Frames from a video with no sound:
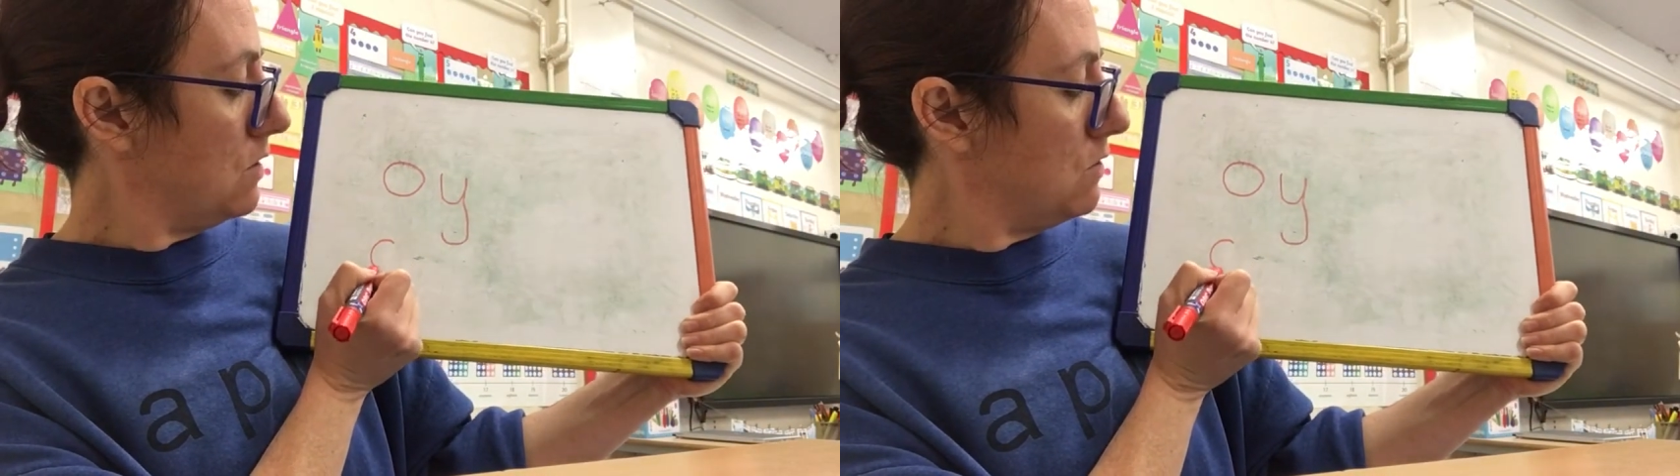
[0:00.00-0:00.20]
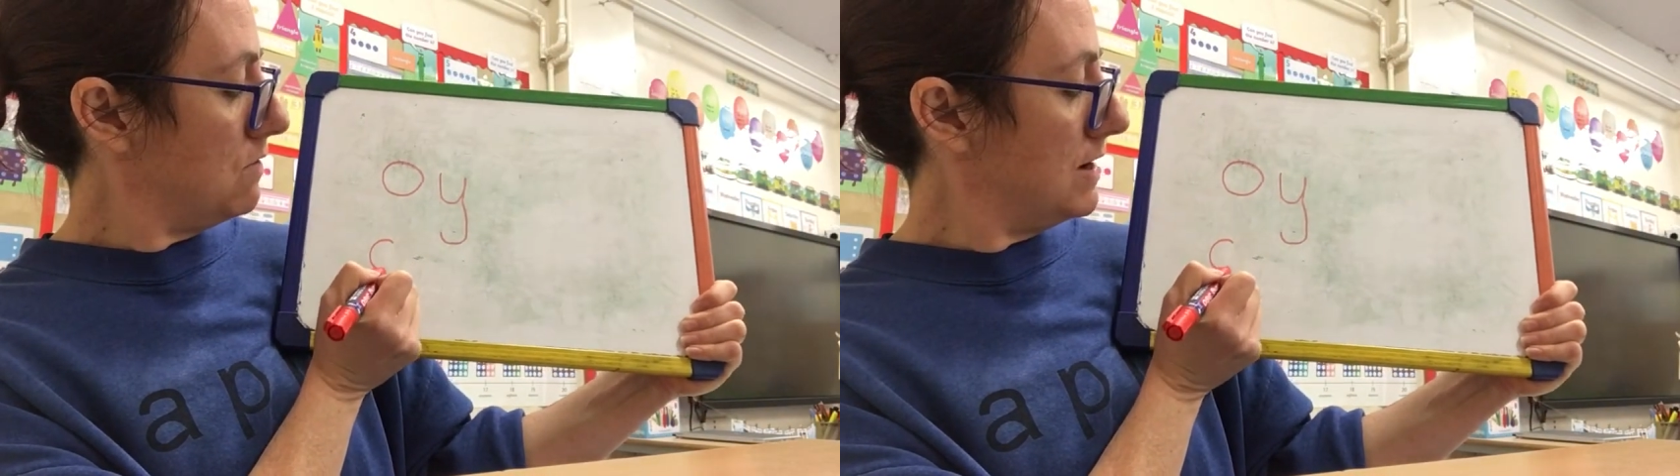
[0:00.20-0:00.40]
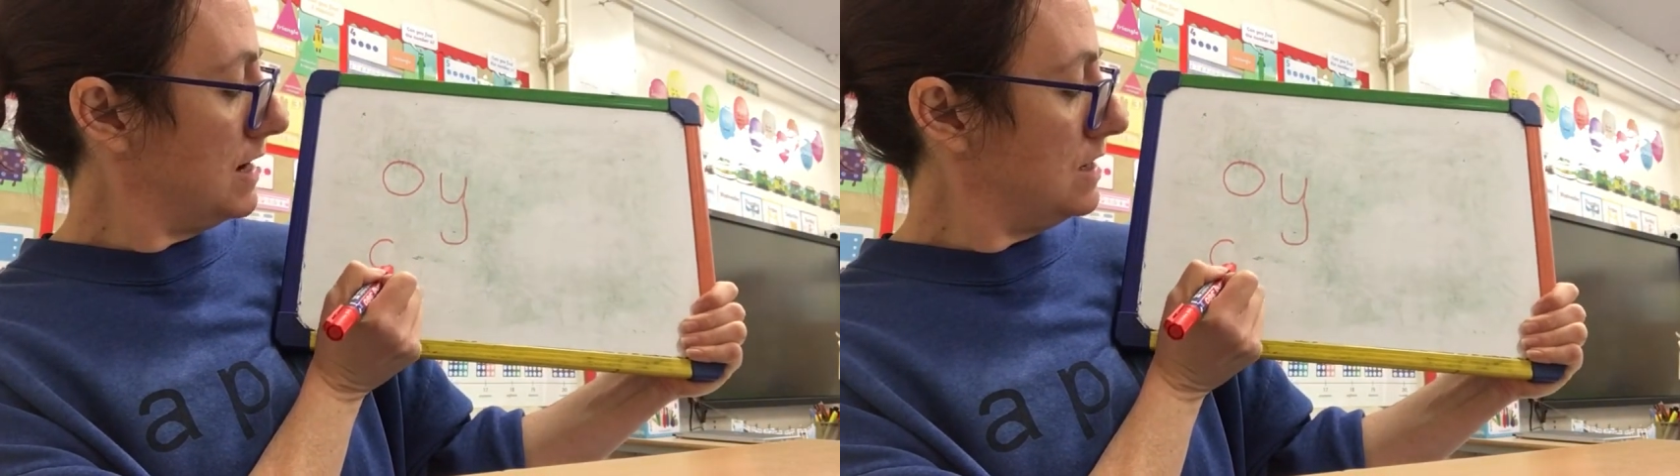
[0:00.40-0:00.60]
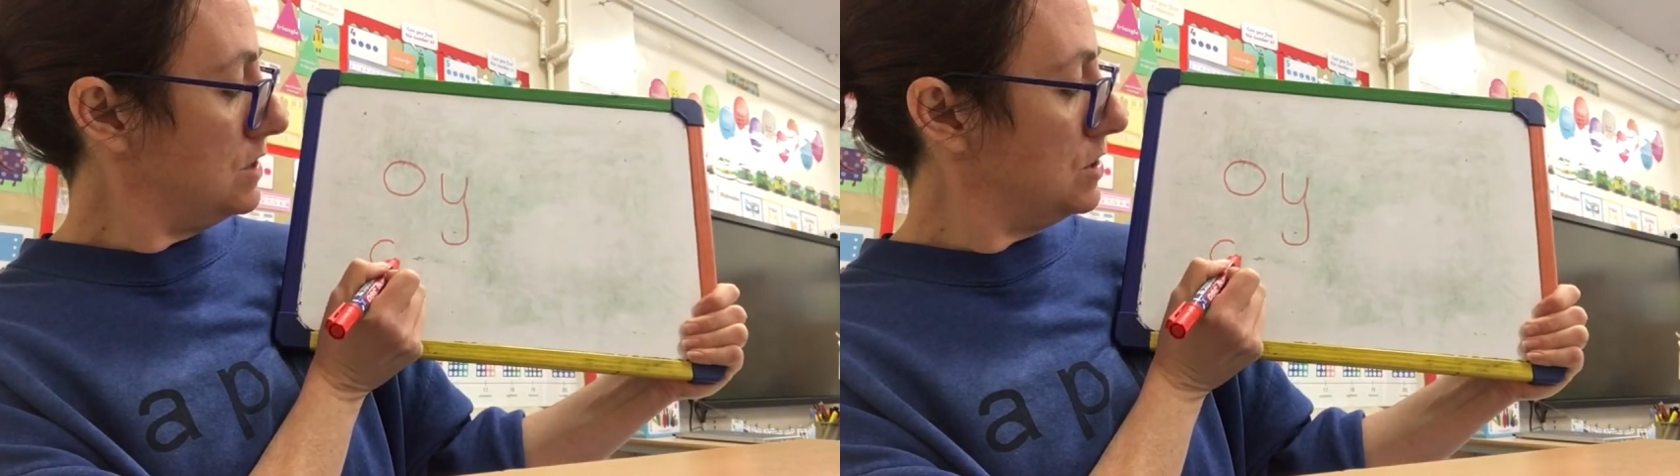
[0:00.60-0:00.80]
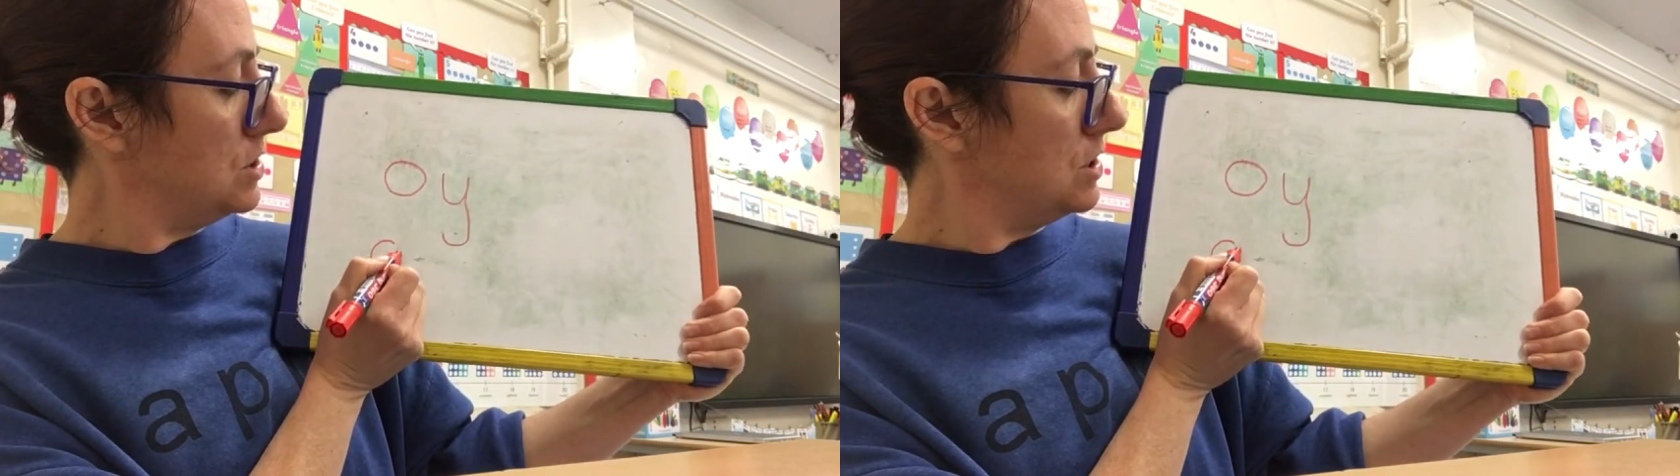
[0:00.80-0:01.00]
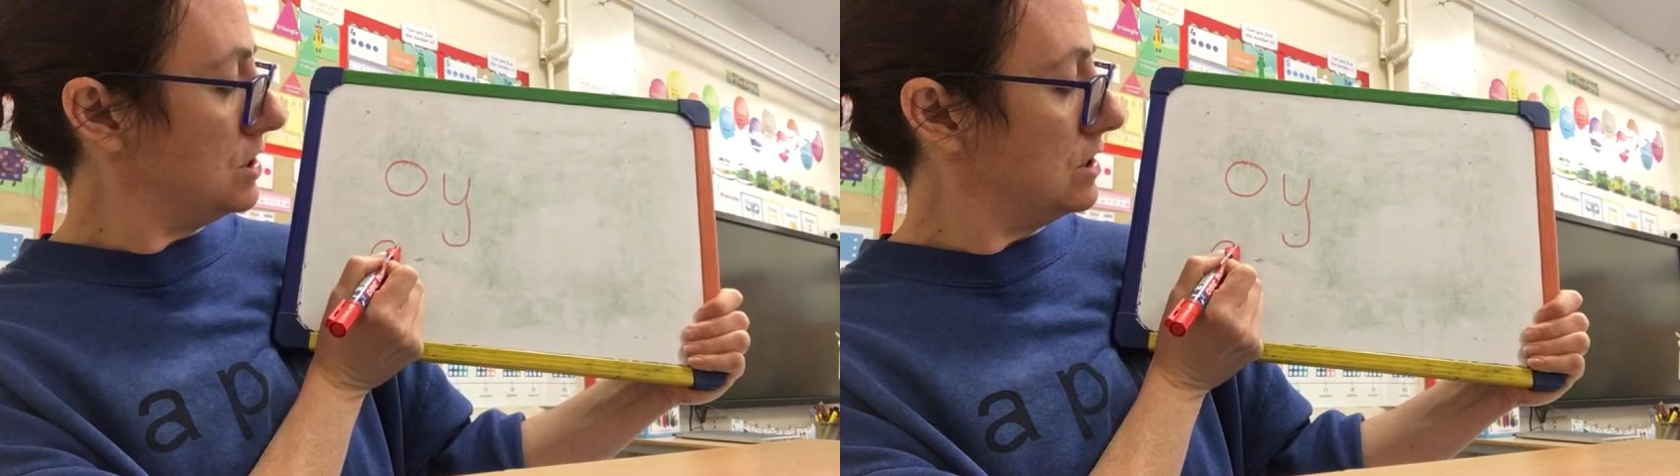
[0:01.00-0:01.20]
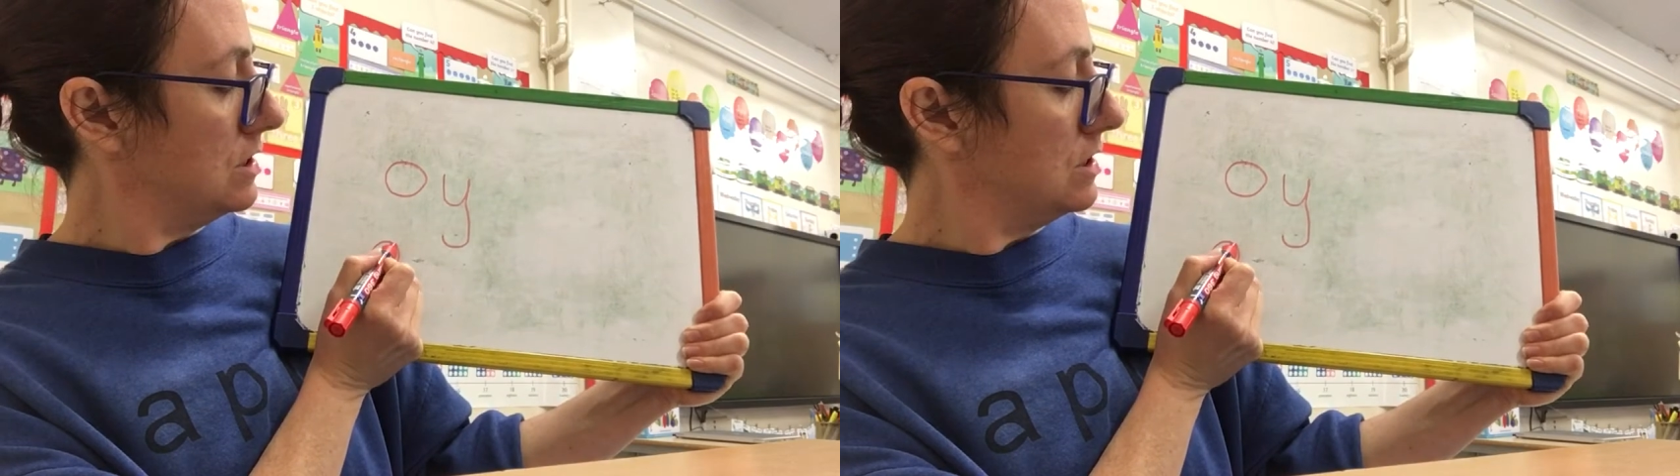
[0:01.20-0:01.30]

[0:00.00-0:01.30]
orange,